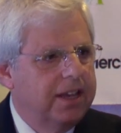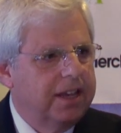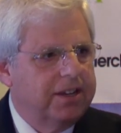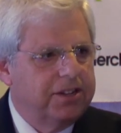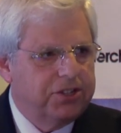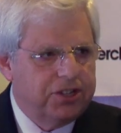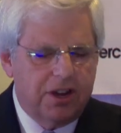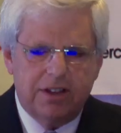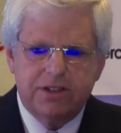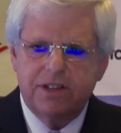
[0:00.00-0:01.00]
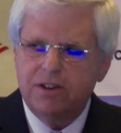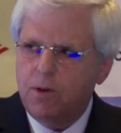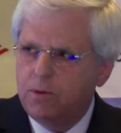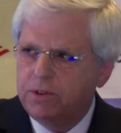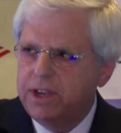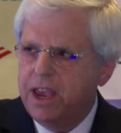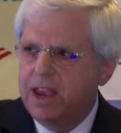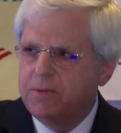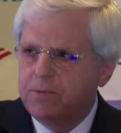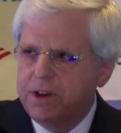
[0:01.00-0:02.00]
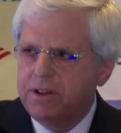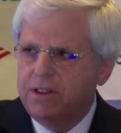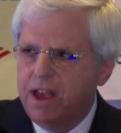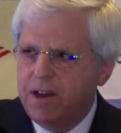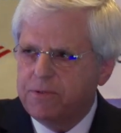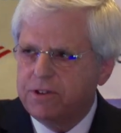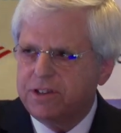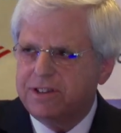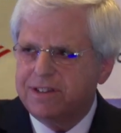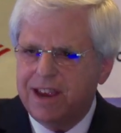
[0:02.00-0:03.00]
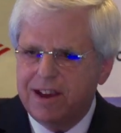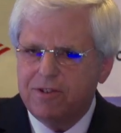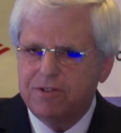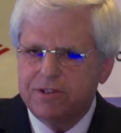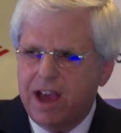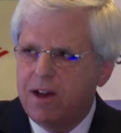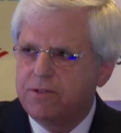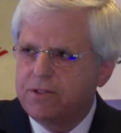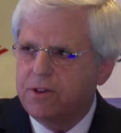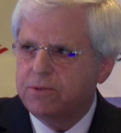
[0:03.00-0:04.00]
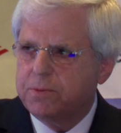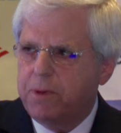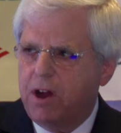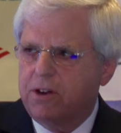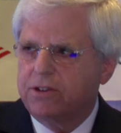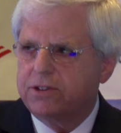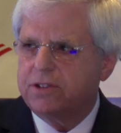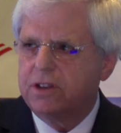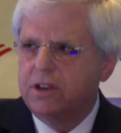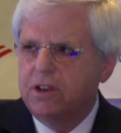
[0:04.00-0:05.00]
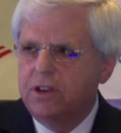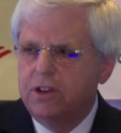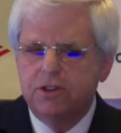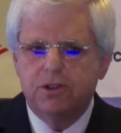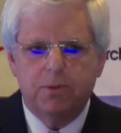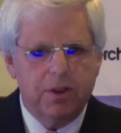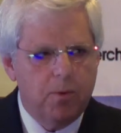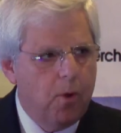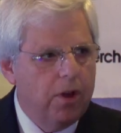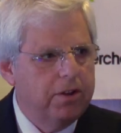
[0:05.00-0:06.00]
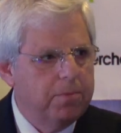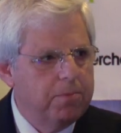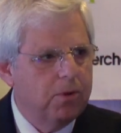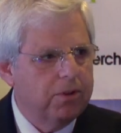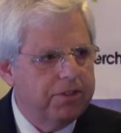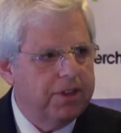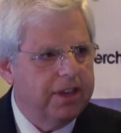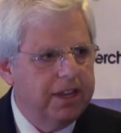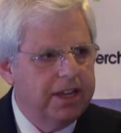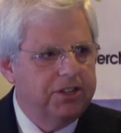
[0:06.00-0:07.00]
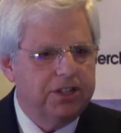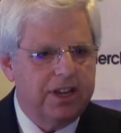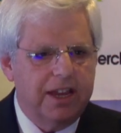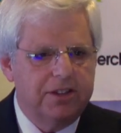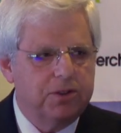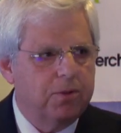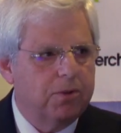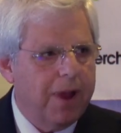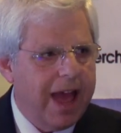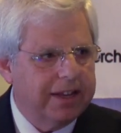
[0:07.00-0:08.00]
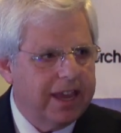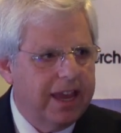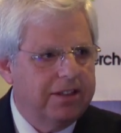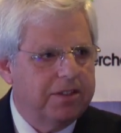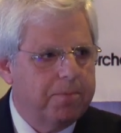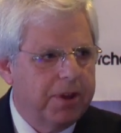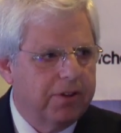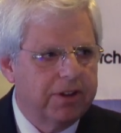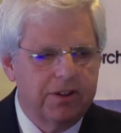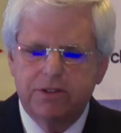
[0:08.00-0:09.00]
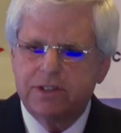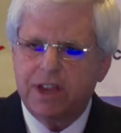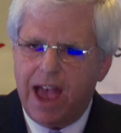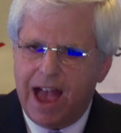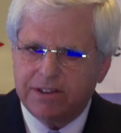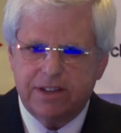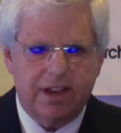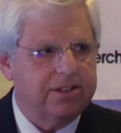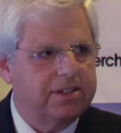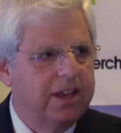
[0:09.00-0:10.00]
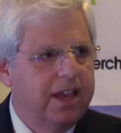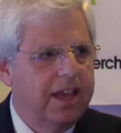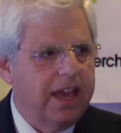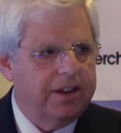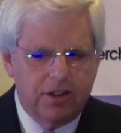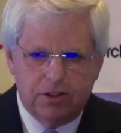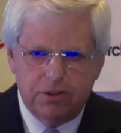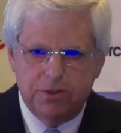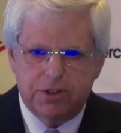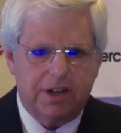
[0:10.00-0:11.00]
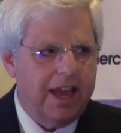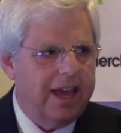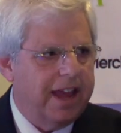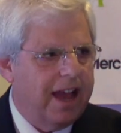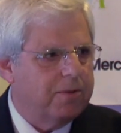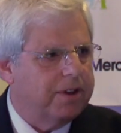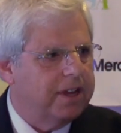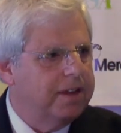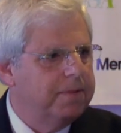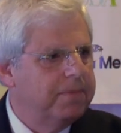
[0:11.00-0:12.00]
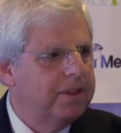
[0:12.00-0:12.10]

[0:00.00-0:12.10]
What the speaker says: It is just and only a real effort to tear down those bars, doing one more thing each day to eradicate the barriers to access and inclusion and equity.